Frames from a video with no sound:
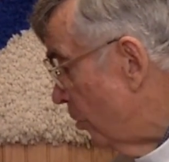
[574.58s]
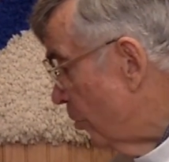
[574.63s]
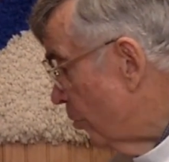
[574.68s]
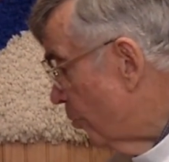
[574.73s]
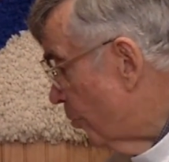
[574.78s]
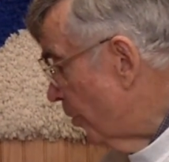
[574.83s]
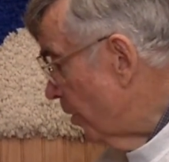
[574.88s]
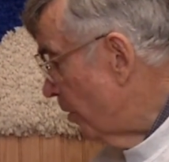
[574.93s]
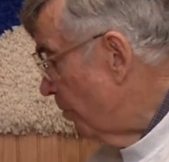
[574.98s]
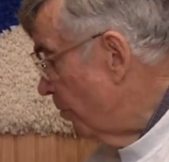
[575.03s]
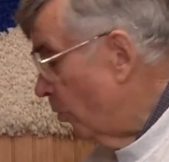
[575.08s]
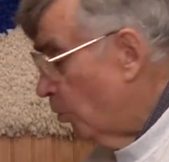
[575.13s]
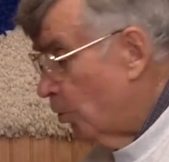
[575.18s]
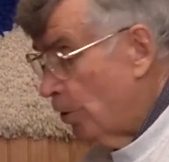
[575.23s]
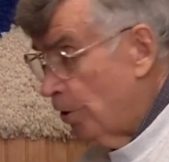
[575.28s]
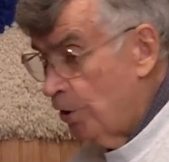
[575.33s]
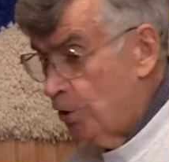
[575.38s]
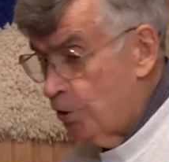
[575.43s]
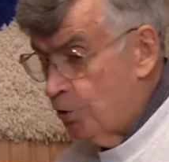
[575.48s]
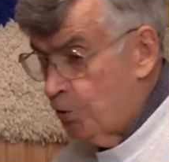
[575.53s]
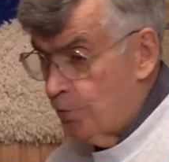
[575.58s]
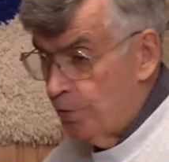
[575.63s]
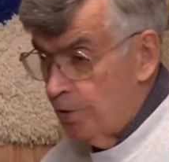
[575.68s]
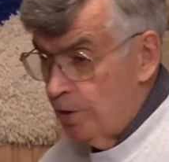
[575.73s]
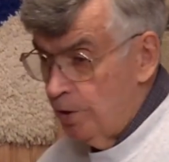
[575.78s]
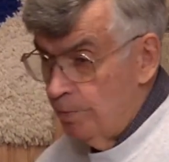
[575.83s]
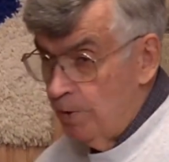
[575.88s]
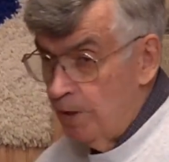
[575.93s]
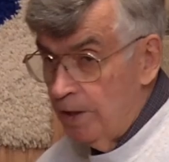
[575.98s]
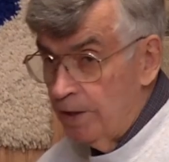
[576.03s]
who's written more
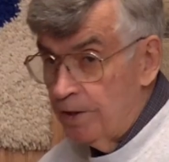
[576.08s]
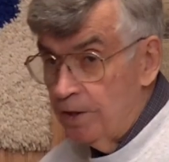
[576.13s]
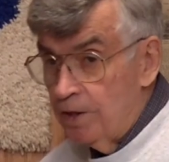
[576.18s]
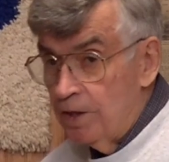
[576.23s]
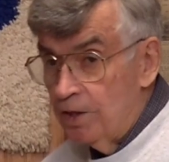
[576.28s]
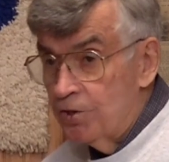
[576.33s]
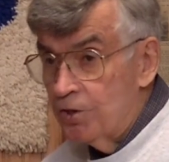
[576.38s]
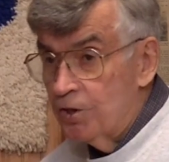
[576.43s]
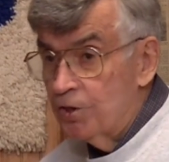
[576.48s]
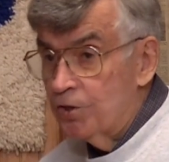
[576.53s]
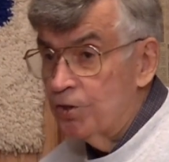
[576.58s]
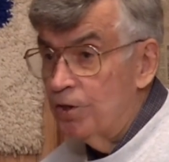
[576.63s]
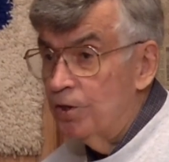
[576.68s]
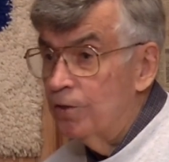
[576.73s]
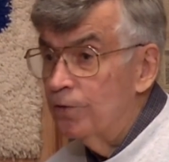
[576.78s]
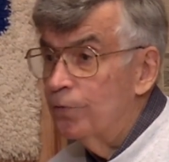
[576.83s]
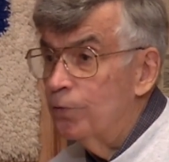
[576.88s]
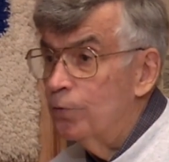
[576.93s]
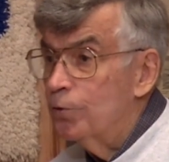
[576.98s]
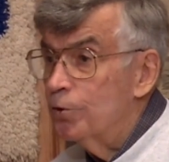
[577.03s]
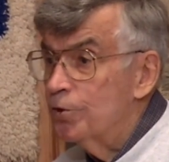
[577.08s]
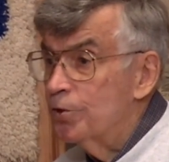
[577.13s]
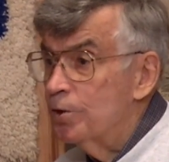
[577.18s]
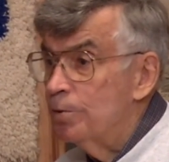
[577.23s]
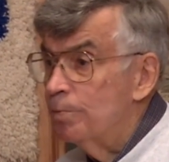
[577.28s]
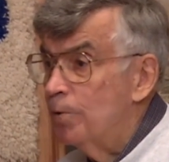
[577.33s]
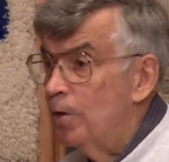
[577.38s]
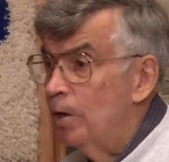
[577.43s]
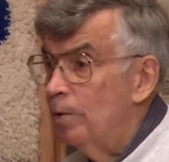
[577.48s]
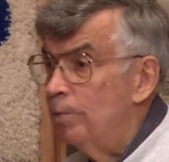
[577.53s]
history about the 6th Air Force
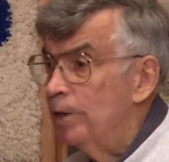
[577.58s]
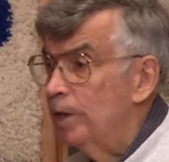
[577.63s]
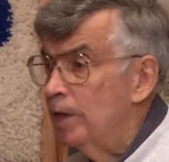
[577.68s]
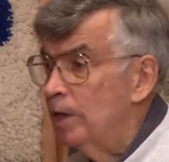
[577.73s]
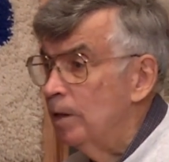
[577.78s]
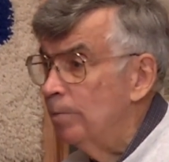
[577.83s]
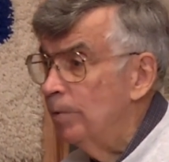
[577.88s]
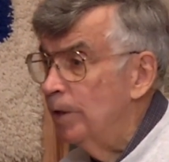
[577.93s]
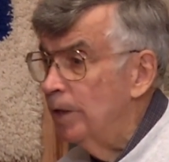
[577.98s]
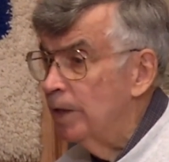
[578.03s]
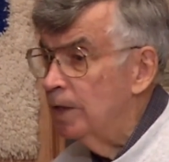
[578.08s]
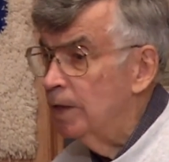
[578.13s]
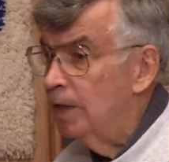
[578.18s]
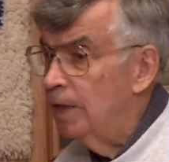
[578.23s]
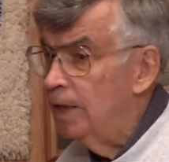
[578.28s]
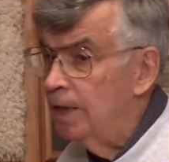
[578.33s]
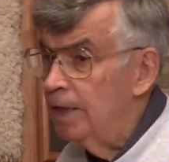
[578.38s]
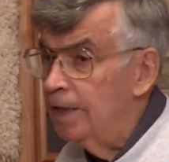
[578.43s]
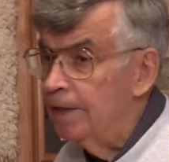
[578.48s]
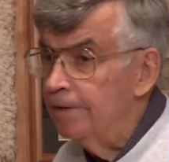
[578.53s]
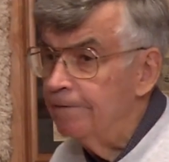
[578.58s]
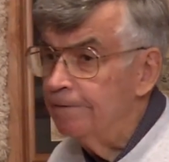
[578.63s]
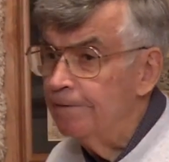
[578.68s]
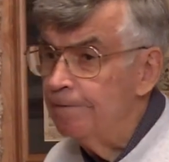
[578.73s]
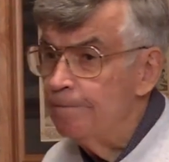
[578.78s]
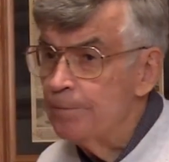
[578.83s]
than probably anybody alive.